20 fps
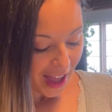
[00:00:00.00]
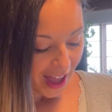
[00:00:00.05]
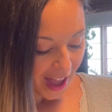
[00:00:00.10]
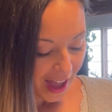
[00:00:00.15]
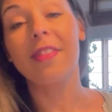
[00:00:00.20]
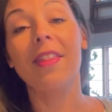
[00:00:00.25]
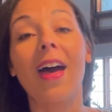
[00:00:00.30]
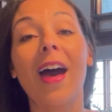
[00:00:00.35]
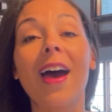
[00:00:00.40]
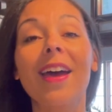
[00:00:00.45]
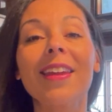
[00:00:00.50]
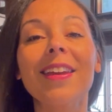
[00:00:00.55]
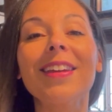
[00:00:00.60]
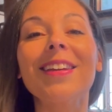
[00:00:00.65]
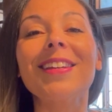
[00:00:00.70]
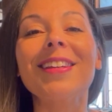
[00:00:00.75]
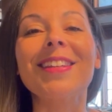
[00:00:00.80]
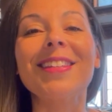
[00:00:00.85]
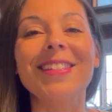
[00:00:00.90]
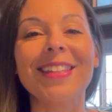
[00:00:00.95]
And that
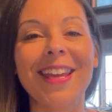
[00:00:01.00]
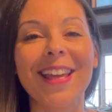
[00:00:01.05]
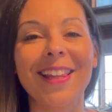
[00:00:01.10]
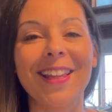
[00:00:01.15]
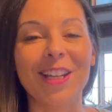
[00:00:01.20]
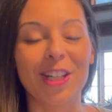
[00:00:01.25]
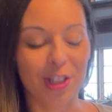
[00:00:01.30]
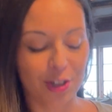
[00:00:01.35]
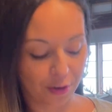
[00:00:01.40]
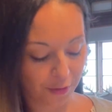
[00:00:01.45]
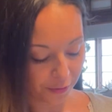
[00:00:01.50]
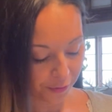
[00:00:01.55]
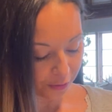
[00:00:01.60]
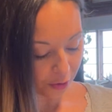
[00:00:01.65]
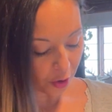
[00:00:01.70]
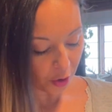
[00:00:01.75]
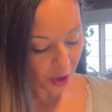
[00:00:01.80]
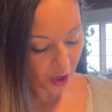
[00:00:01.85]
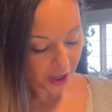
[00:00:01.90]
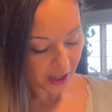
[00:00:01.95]
is English.
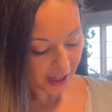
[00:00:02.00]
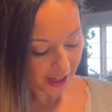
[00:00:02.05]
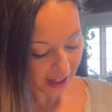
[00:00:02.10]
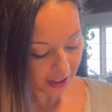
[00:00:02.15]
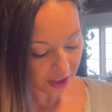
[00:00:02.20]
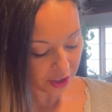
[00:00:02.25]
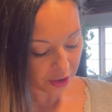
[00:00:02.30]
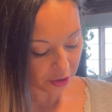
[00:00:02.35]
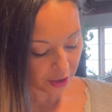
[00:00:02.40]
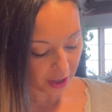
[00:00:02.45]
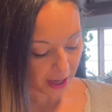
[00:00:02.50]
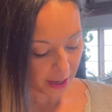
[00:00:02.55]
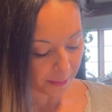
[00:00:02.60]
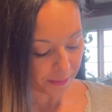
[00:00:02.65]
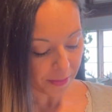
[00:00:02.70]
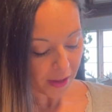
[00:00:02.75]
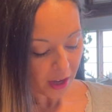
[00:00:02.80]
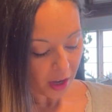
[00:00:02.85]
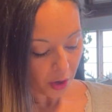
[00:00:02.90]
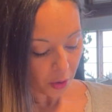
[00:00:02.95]
For history,
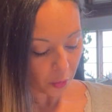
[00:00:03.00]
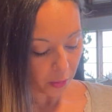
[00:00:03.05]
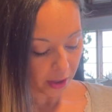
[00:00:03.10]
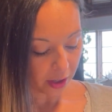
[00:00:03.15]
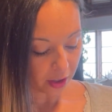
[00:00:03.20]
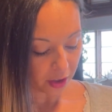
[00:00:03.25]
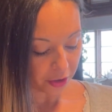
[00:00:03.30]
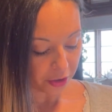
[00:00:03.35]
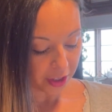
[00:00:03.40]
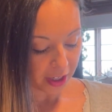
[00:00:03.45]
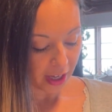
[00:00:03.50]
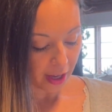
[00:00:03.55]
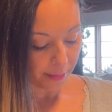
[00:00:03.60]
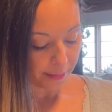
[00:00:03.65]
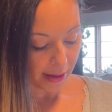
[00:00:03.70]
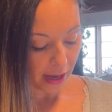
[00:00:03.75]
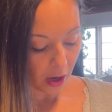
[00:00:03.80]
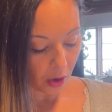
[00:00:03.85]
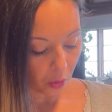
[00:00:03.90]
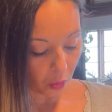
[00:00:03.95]
we are learning
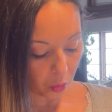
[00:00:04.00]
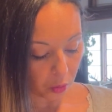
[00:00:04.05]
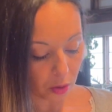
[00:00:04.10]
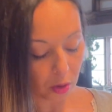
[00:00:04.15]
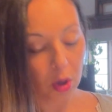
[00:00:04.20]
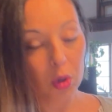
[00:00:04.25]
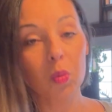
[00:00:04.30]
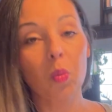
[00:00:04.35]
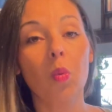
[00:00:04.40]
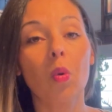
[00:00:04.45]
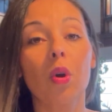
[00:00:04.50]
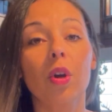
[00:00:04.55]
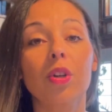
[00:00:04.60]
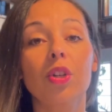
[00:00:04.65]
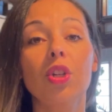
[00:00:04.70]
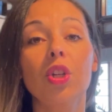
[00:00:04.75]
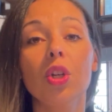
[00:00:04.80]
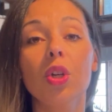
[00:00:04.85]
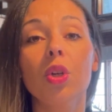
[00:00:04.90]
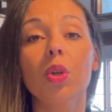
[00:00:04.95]
about World War
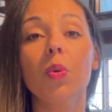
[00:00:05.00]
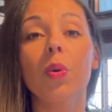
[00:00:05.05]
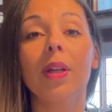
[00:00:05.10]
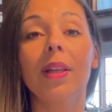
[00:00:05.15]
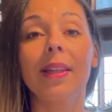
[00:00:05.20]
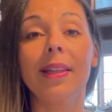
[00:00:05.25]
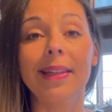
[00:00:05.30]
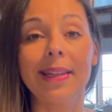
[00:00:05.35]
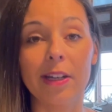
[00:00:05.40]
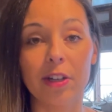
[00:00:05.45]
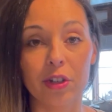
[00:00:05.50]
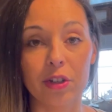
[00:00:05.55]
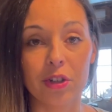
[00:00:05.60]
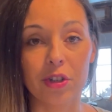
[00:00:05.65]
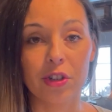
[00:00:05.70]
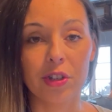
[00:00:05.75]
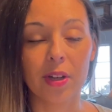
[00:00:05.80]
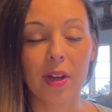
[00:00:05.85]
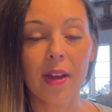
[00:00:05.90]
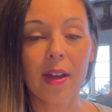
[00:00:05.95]
II
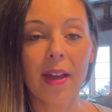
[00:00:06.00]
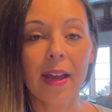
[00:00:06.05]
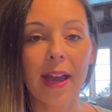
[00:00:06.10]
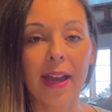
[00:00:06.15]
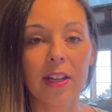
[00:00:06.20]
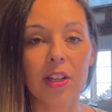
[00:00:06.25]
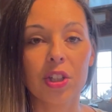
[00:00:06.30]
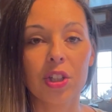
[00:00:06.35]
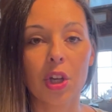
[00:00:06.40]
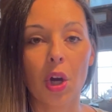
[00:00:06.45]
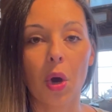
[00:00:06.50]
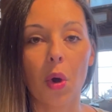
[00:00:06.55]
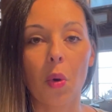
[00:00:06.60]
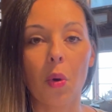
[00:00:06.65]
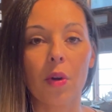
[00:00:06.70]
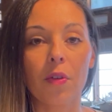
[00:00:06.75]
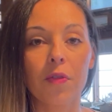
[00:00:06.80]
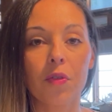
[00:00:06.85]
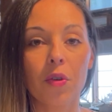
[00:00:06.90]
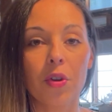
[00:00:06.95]
leaders. And
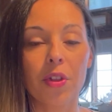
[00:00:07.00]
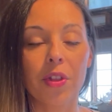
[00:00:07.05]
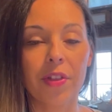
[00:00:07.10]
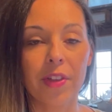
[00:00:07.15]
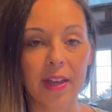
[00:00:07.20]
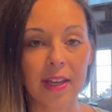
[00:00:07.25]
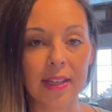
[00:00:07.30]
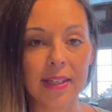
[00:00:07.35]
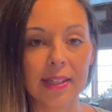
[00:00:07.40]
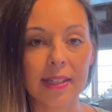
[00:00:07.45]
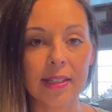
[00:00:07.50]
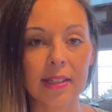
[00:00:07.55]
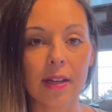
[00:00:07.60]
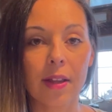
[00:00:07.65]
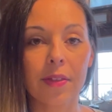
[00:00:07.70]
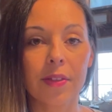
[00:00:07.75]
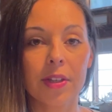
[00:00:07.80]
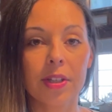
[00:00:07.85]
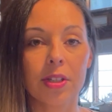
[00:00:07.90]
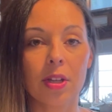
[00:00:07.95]
so for this,
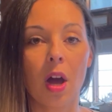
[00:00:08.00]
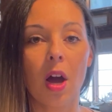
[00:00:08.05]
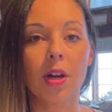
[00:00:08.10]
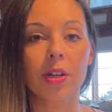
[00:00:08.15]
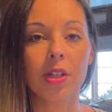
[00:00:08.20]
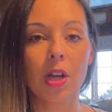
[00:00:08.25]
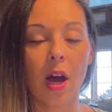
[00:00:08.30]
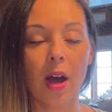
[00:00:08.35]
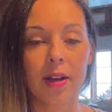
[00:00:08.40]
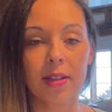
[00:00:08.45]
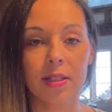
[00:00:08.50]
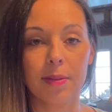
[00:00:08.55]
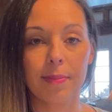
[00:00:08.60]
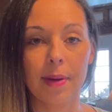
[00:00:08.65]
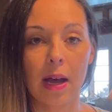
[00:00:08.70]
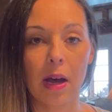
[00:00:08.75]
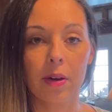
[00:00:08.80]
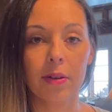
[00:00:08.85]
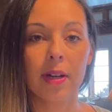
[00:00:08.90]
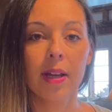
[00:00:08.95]
the song talks
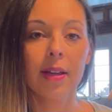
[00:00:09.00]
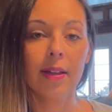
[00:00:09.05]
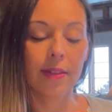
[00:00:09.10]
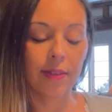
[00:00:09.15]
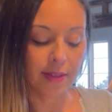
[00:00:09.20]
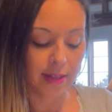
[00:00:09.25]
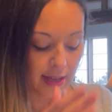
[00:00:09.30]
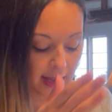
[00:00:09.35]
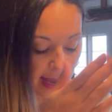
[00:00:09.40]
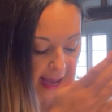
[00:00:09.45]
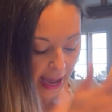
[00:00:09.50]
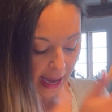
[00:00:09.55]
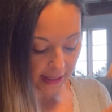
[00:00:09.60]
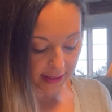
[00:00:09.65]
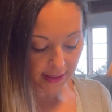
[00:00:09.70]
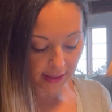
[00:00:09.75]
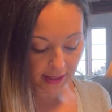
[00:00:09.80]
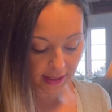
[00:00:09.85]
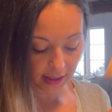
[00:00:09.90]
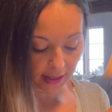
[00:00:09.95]
about the
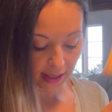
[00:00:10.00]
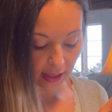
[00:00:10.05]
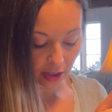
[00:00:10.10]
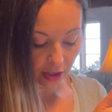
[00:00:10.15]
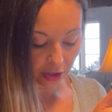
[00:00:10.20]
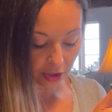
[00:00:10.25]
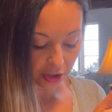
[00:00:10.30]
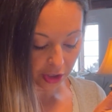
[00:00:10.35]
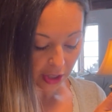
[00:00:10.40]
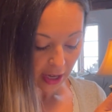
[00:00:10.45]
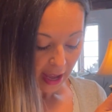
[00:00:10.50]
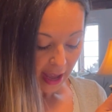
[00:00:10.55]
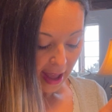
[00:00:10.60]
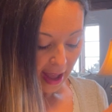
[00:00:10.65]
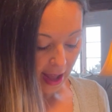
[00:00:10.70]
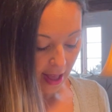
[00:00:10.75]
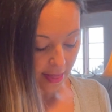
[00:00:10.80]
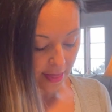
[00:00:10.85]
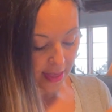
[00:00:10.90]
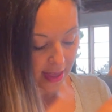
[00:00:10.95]
Axis leaders,
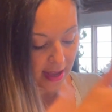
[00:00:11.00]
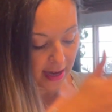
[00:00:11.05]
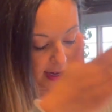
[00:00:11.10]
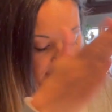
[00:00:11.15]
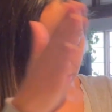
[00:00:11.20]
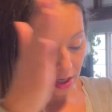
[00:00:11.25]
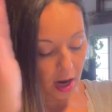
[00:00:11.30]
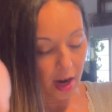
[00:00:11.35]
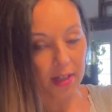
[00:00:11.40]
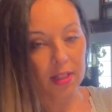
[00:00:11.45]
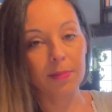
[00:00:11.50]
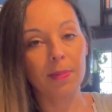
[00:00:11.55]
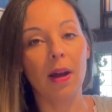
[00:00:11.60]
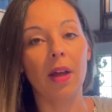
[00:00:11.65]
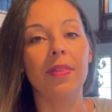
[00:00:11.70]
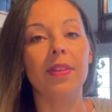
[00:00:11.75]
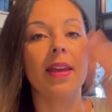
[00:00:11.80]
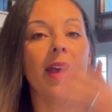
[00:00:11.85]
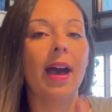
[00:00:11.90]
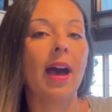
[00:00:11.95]
and then it talks
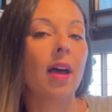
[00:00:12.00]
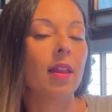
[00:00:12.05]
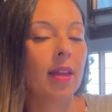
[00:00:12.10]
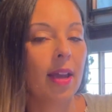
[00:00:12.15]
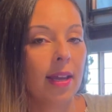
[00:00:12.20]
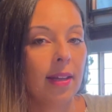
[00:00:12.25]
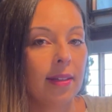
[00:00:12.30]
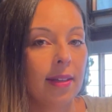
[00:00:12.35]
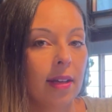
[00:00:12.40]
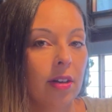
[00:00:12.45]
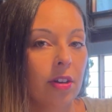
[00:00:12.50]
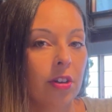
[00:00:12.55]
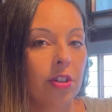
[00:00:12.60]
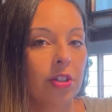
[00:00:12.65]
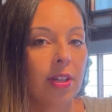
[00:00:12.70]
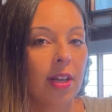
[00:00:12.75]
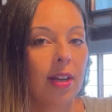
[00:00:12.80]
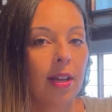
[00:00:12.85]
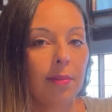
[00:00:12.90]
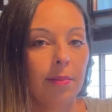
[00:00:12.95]
about the Allied
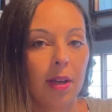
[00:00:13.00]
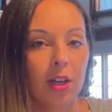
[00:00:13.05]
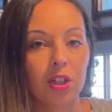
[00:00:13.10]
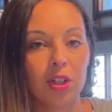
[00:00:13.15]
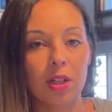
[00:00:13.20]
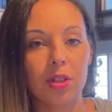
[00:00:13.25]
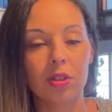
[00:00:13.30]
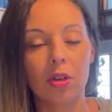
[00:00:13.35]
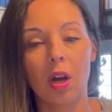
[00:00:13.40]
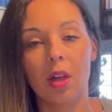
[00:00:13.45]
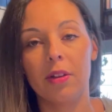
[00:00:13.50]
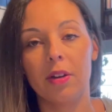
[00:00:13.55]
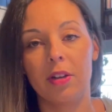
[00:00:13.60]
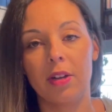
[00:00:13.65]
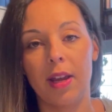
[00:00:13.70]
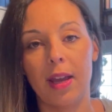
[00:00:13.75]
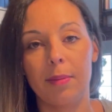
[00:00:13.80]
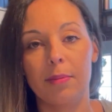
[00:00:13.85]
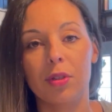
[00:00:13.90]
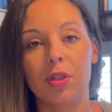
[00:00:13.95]
leaders, and it mentions all their
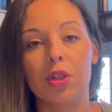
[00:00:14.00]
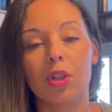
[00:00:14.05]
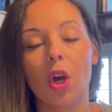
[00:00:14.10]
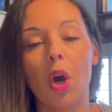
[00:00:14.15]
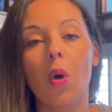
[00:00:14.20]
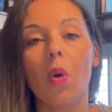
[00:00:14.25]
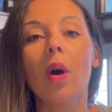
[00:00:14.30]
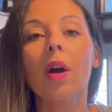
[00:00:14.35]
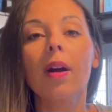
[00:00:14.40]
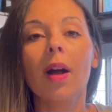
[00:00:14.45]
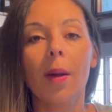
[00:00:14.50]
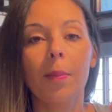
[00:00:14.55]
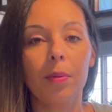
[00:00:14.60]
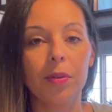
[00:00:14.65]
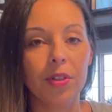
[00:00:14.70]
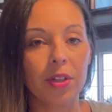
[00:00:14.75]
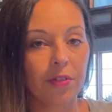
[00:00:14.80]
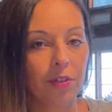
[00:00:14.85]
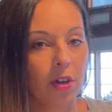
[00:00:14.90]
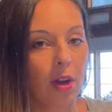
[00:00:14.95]
names. So a couple
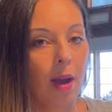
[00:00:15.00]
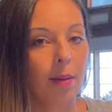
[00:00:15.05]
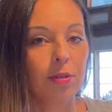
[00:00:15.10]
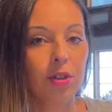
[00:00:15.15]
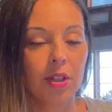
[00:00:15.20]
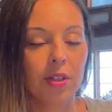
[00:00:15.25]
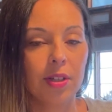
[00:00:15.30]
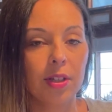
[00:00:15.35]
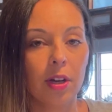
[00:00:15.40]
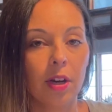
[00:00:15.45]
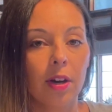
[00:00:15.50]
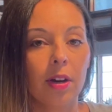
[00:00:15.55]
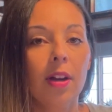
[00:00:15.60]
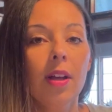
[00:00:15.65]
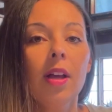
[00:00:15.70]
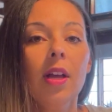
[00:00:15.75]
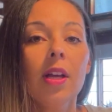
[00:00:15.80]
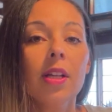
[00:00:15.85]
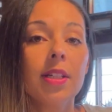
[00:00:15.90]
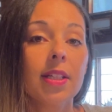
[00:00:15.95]
different options here.
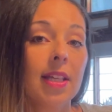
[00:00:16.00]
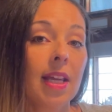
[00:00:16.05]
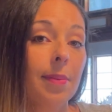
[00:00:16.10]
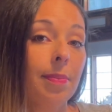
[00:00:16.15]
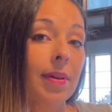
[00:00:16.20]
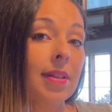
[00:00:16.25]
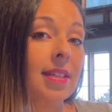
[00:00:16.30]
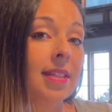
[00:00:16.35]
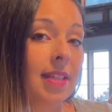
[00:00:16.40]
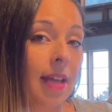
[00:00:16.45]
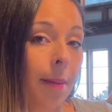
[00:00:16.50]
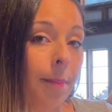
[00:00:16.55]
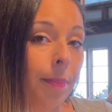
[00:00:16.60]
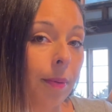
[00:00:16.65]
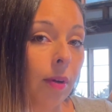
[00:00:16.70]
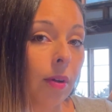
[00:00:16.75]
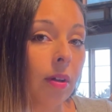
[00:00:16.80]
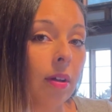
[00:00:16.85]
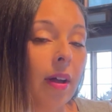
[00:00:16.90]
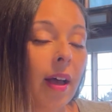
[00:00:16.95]
To keep it
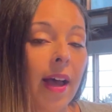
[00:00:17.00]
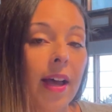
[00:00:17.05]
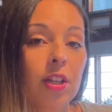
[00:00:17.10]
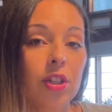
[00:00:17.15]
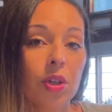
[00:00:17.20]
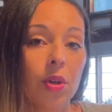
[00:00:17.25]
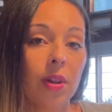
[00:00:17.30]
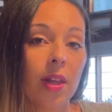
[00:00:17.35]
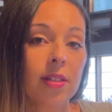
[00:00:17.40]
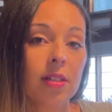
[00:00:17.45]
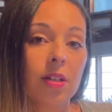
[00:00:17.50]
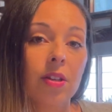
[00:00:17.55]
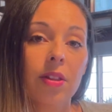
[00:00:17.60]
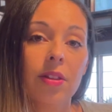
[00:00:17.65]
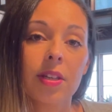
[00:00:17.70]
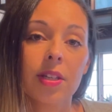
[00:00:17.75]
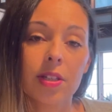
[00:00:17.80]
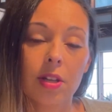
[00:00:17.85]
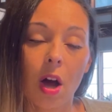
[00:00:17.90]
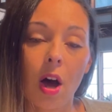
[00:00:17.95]
simple, as you listen to
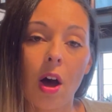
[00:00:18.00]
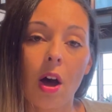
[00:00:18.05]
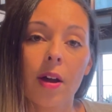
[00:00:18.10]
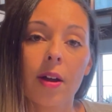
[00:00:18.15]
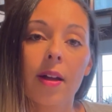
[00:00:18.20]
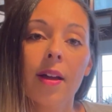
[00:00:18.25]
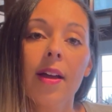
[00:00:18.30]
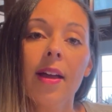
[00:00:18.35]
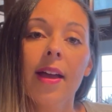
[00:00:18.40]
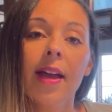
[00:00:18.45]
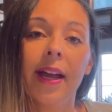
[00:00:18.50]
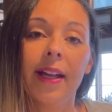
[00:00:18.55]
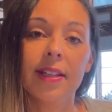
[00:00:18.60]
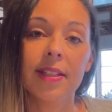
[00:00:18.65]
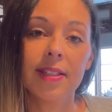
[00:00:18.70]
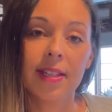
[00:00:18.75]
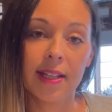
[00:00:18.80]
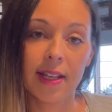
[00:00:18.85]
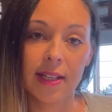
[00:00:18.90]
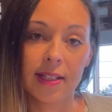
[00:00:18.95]
the song
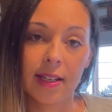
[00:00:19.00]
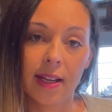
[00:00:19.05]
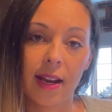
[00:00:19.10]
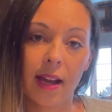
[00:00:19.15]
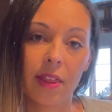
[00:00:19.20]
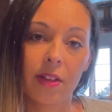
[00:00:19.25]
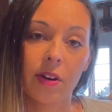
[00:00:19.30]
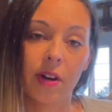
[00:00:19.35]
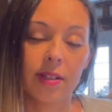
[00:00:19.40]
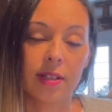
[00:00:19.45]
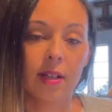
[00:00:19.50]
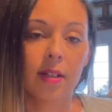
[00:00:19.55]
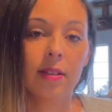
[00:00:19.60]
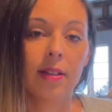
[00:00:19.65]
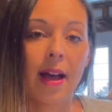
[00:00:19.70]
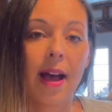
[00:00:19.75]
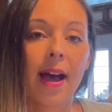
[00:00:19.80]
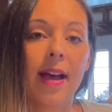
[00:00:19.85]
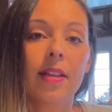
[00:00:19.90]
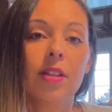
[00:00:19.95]
and sing it together as a
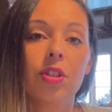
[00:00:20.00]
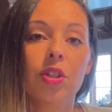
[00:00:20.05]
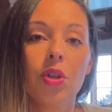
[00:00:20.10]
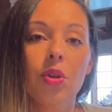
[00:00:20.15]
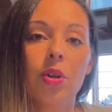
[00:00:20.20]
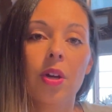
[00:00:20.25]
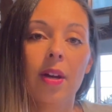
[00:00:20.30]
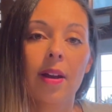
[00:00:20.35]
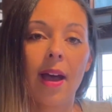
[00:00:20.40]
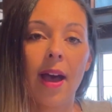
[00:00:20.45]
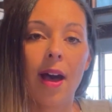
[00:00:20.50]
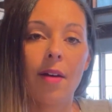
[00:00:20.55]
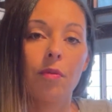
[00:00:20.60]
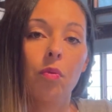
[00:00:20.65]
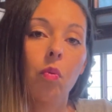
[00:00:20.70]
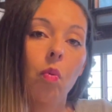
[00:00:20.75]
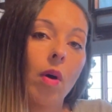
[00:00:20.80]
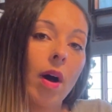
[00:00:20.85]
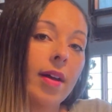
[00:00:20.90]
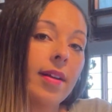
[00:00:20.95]
class, you could have
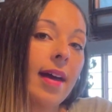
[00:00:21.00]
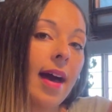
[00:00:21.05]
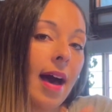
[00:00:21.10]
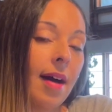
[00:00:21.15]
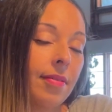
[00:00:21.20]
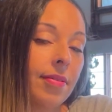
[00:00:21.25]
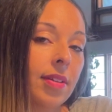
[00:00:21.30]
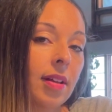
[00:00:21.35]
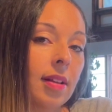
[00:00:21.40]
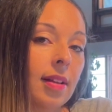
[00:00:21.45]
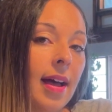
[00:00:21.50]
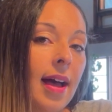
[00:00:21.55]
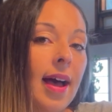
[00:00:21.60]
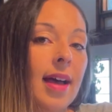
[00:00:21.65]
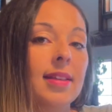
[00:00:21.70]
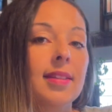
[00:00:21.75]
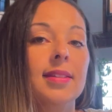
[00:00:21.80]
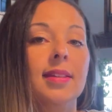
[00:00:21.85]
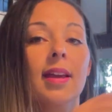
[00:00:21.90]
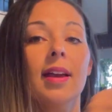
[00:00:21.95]
one half of the
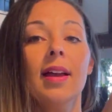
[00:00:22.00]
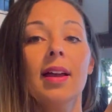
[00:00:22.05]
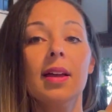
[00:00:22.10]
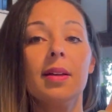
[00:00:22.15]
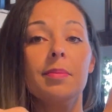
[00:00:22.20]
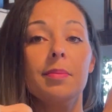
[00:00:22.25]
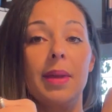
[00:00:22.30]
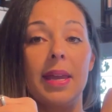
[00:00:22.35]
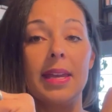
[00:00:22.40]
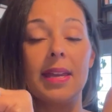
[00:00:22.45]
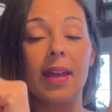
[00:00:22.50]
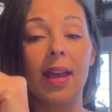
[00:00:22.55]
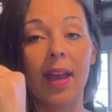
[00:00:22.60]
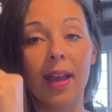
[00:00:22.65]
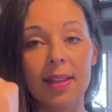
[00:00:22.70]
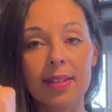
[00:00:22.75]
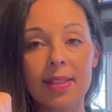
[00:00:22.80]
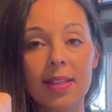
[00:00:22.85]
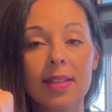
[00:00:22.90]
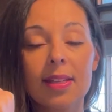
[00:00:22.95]
class make
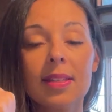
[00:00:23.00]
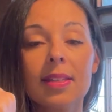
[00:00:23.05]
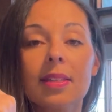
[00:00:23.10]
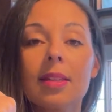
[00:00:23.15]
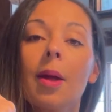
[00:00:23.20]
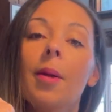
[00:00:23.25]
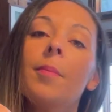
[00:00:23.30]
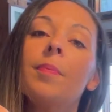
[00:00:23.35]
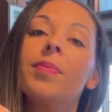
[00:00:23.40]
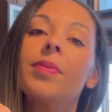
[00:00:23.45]
X's,